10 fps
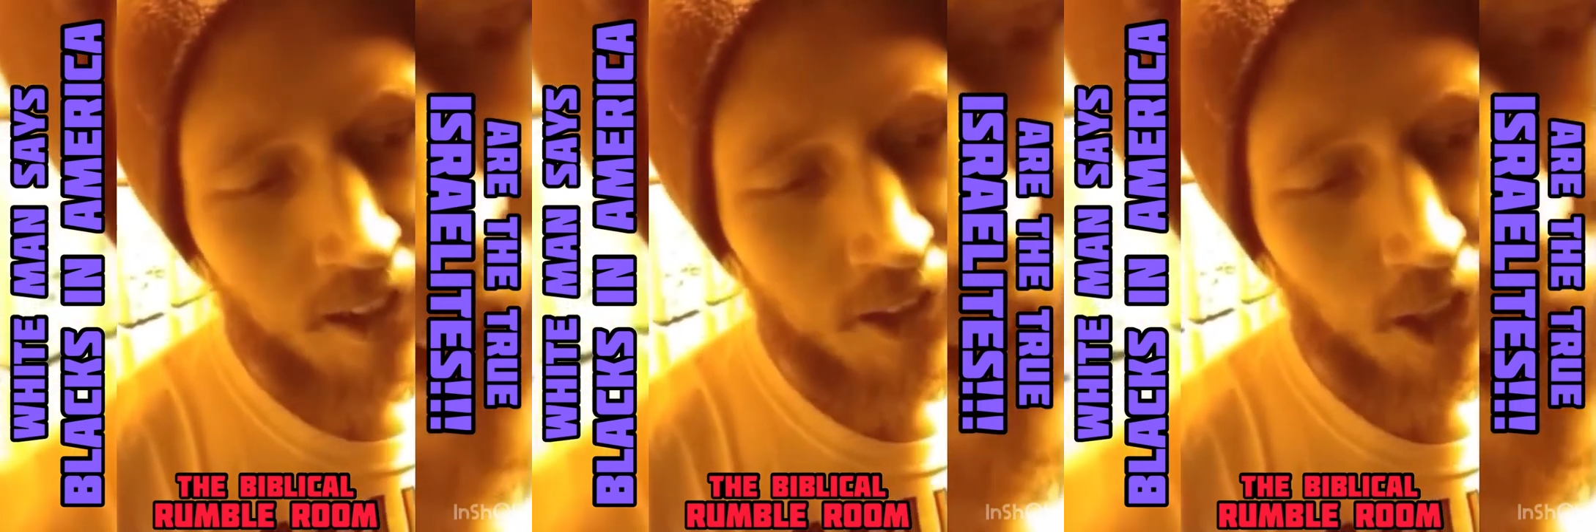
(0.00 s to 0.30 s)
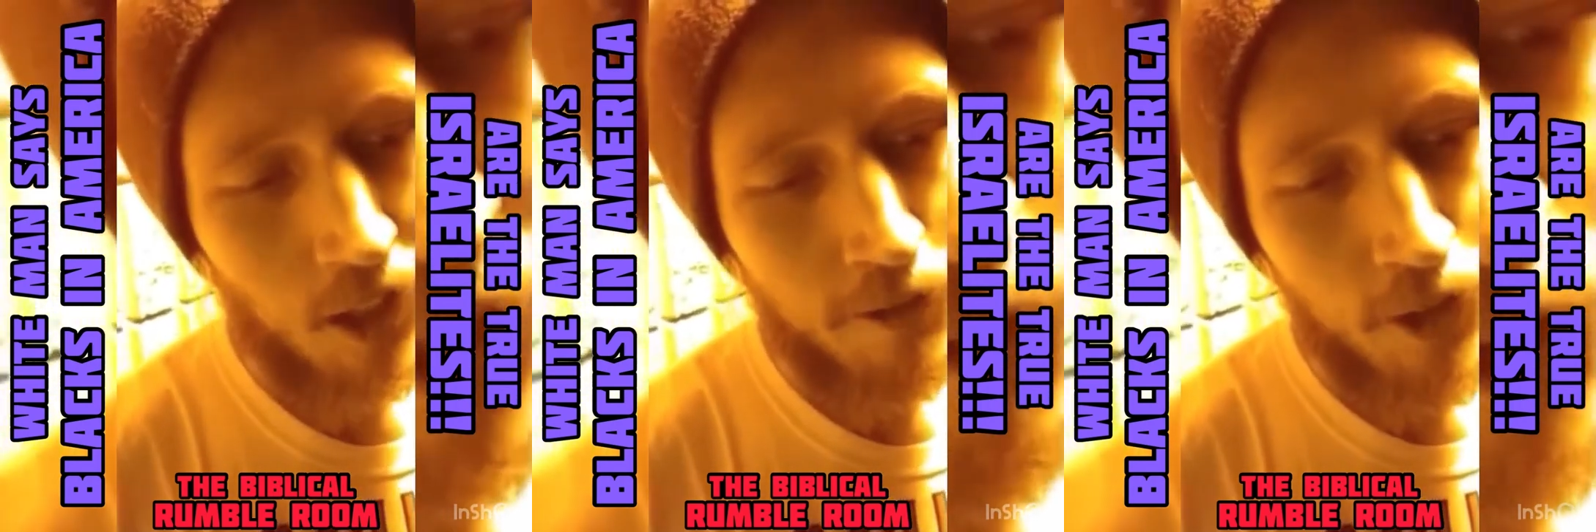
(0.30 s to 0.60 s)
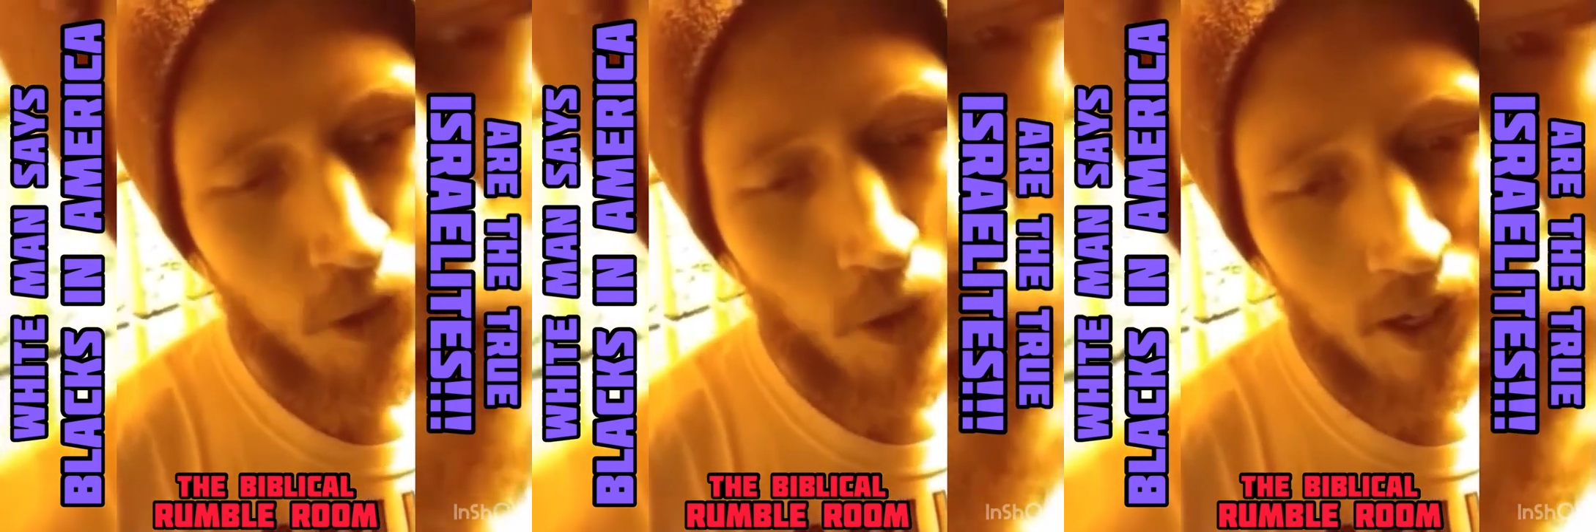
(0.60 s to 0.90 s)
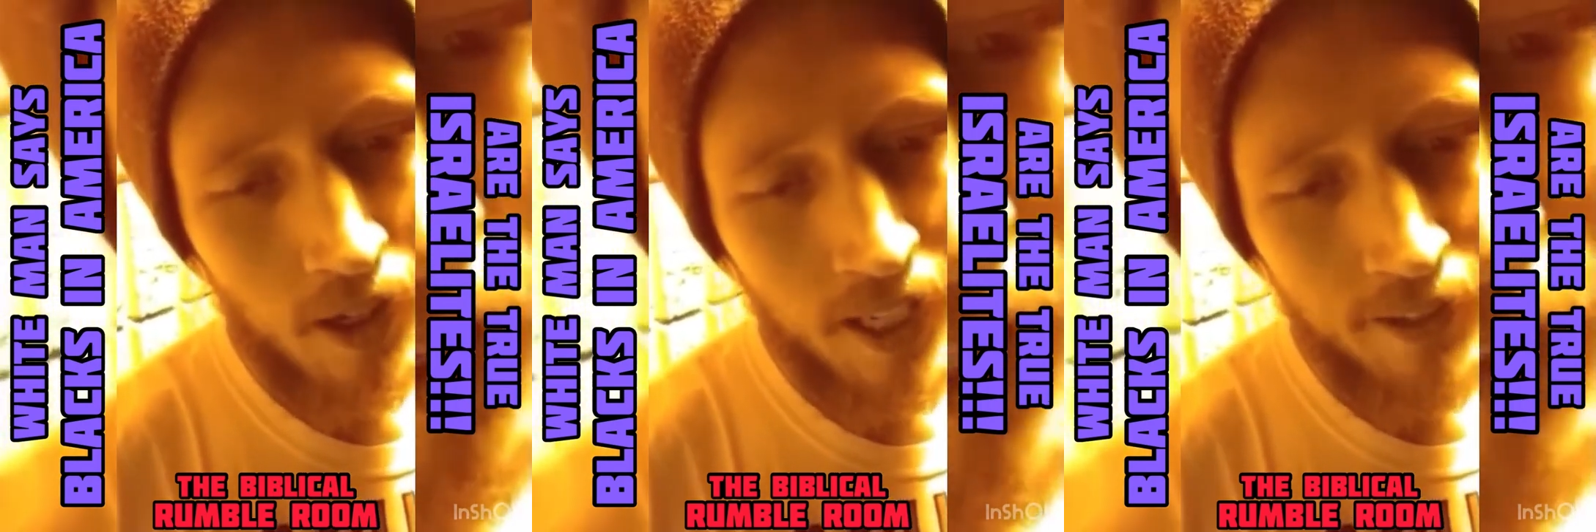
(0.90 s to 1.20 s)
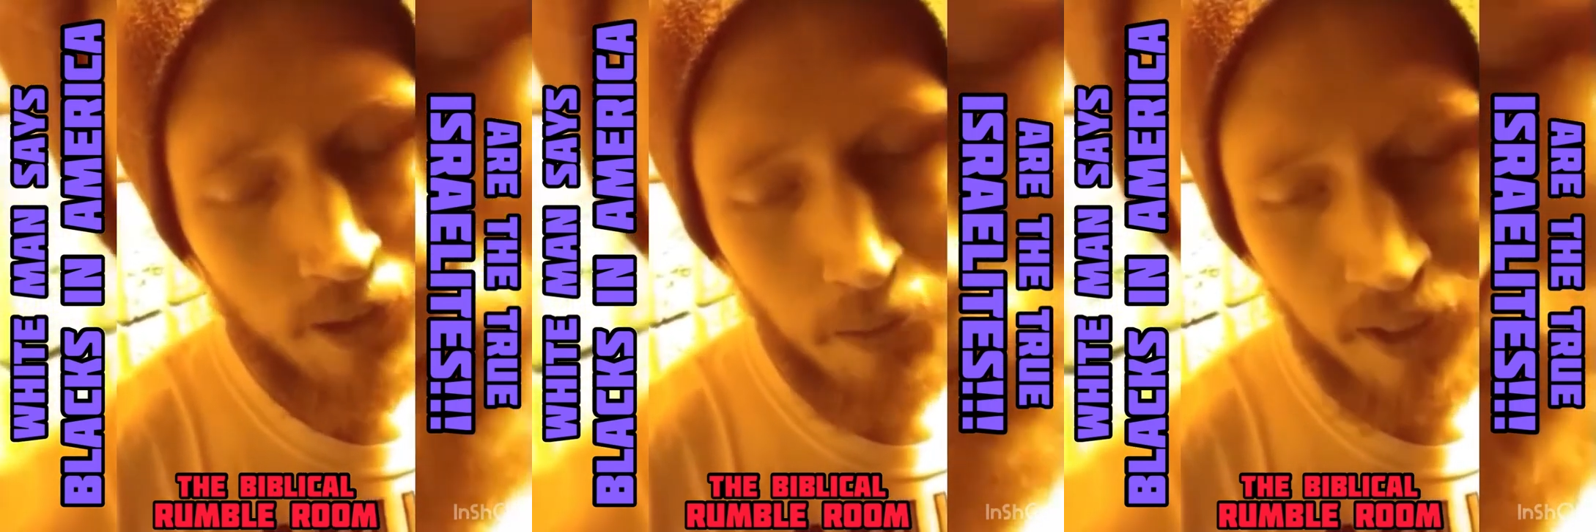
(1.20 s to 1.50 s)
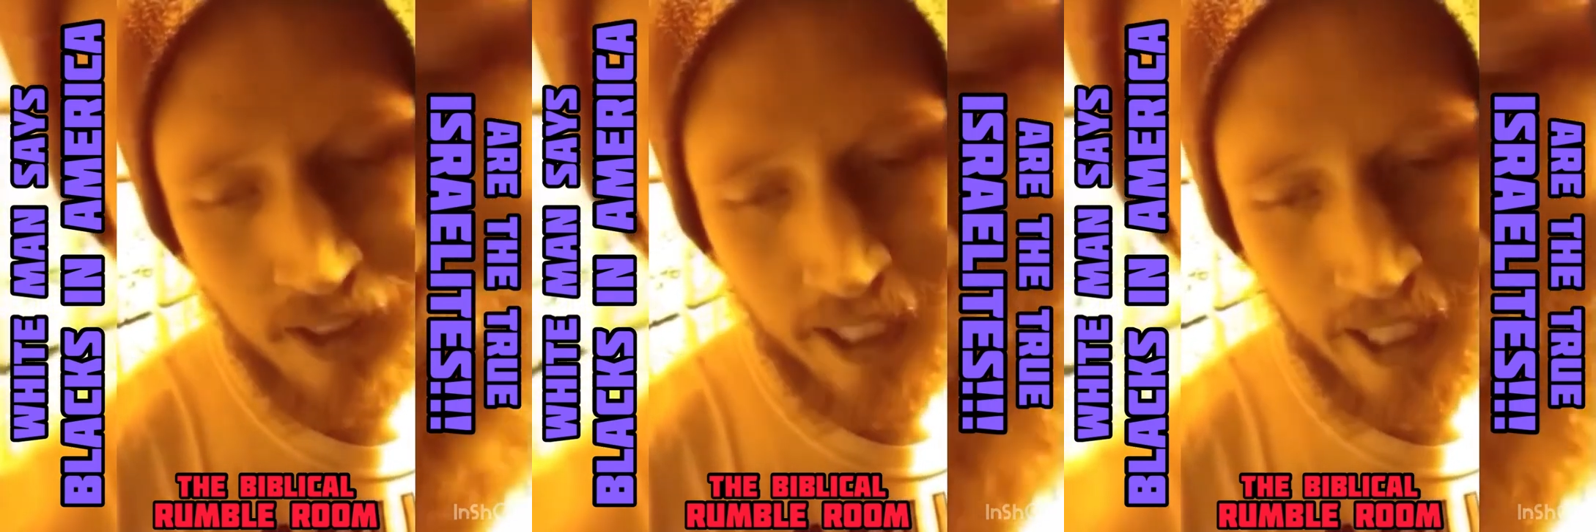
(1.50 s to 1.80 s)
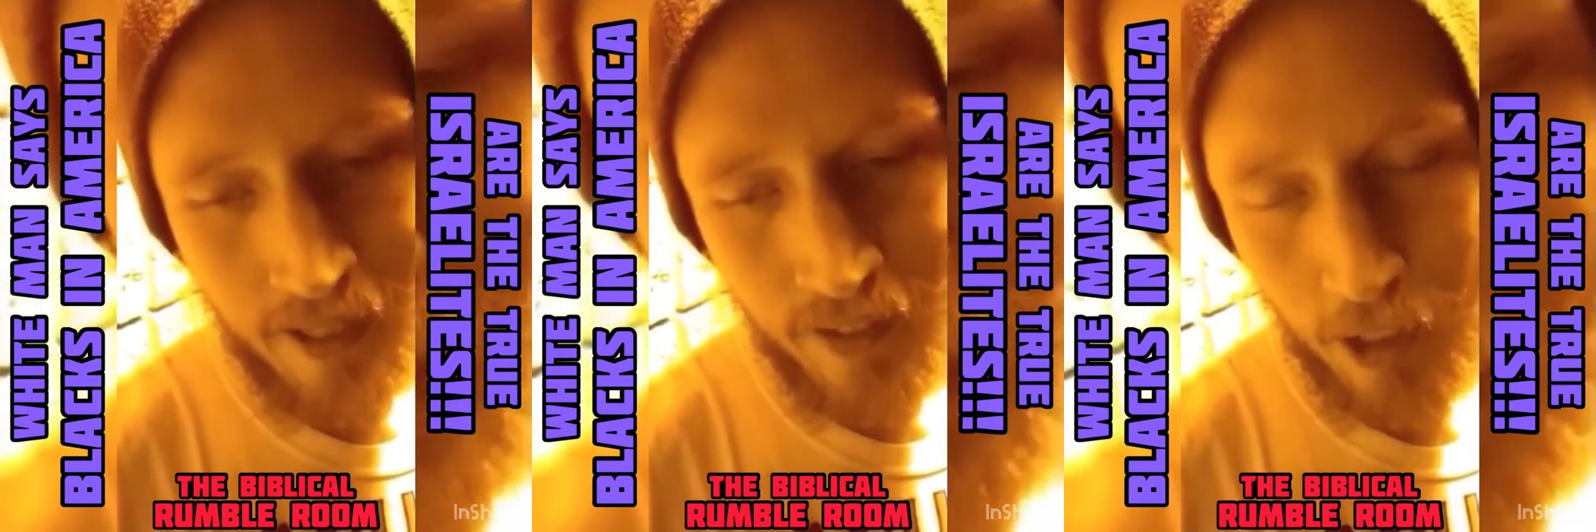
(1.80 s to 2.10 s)
So if you want to even be
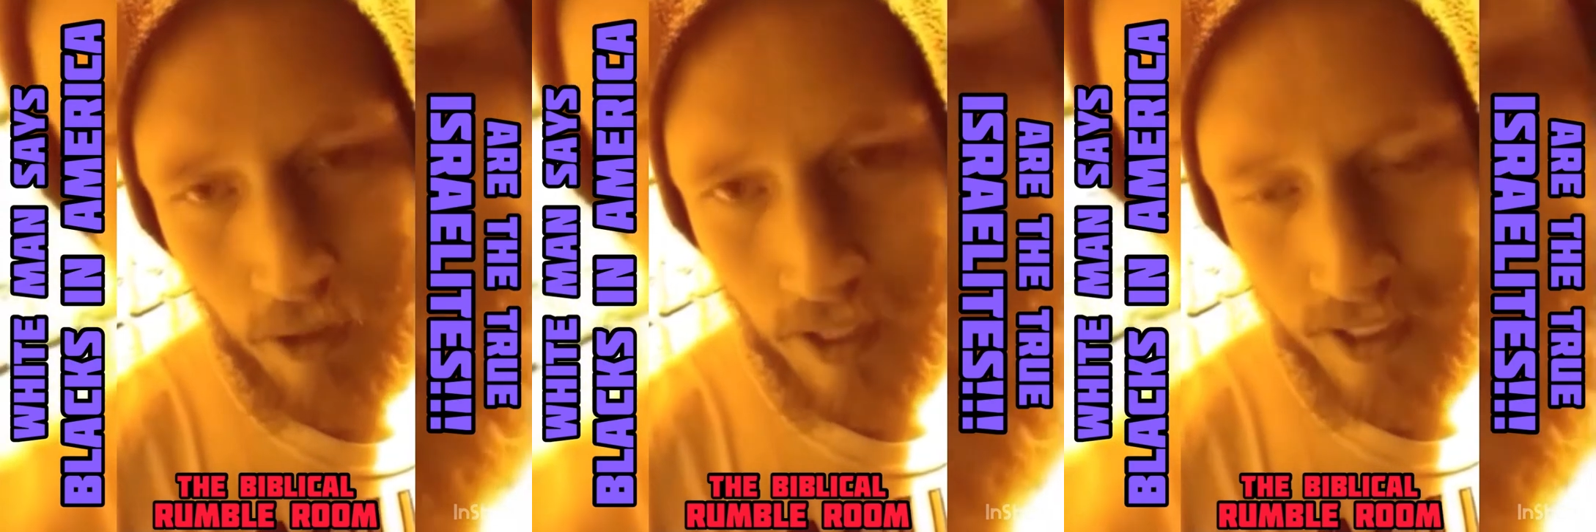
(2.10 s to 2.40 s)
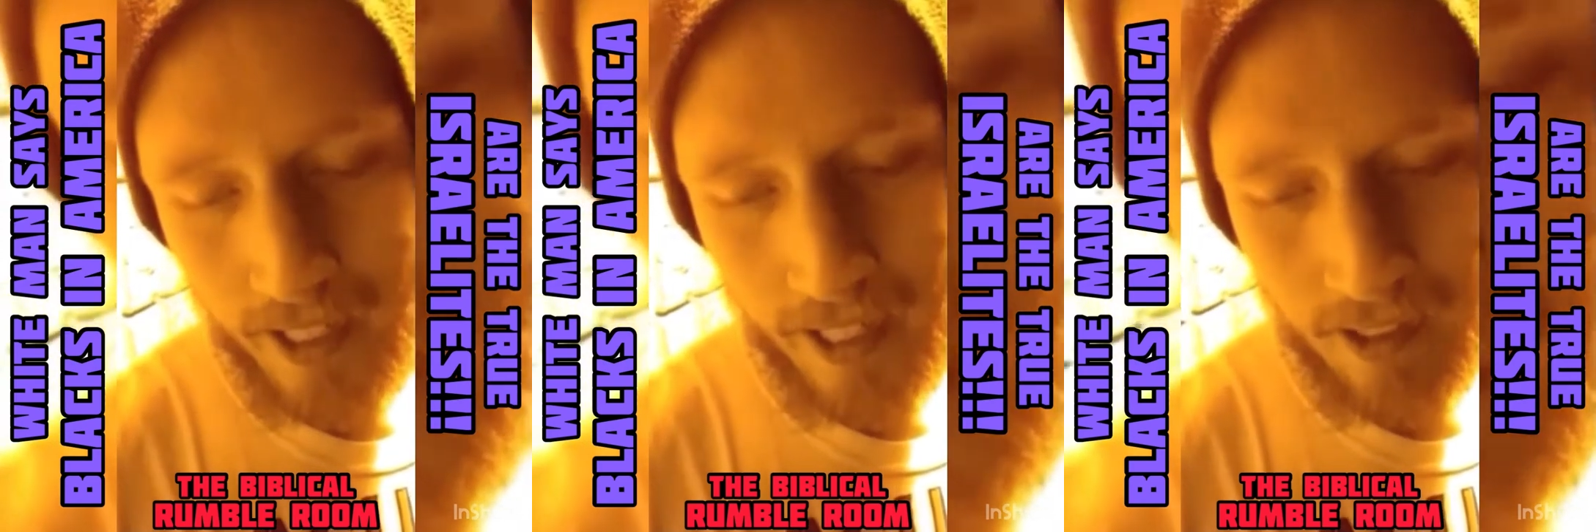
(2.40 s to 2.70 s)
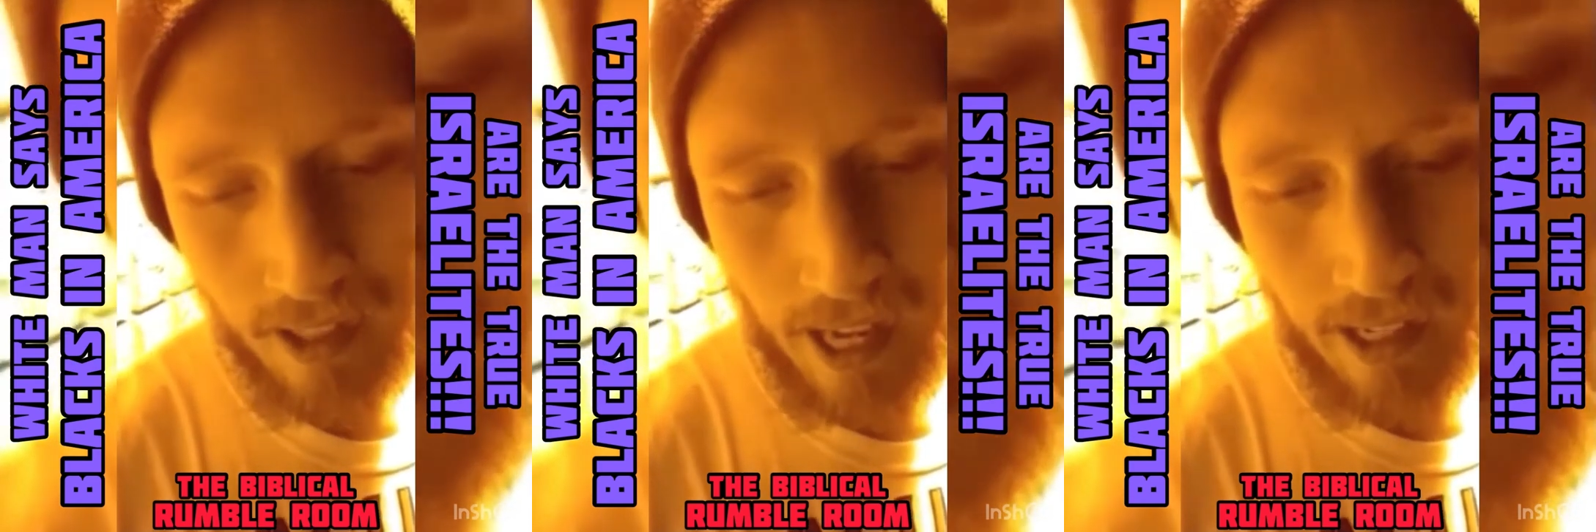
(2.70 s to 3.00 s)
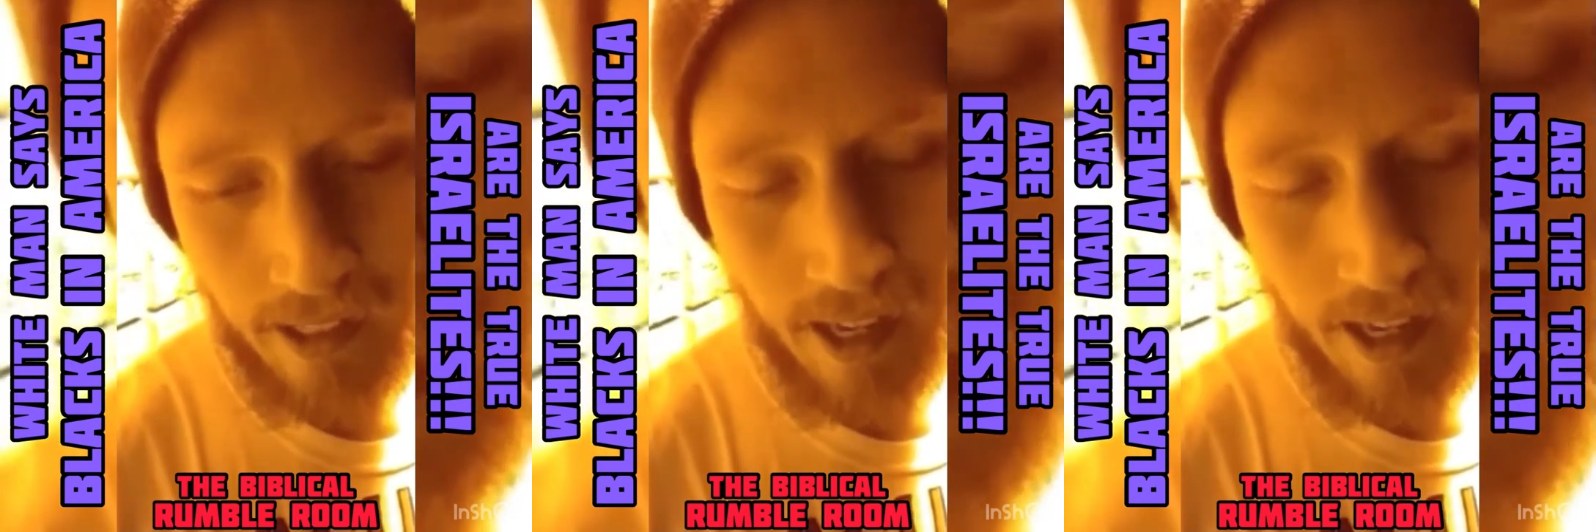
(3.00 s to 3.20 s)
saved, you need to get in line,